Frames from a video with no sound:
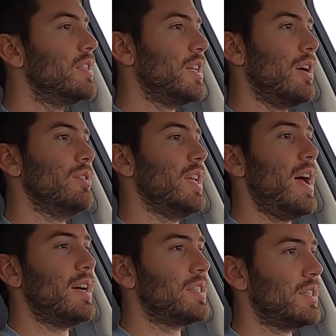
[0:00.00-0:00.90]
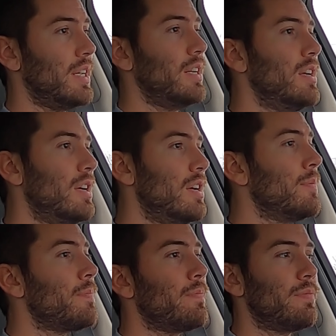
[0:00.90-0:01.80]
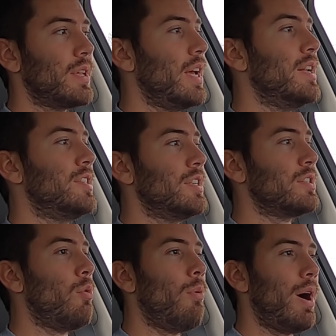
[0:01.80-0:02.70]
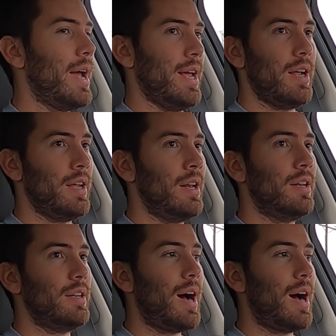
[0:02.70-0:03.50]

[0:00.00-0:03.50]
sounds excellent. It's just quiet. And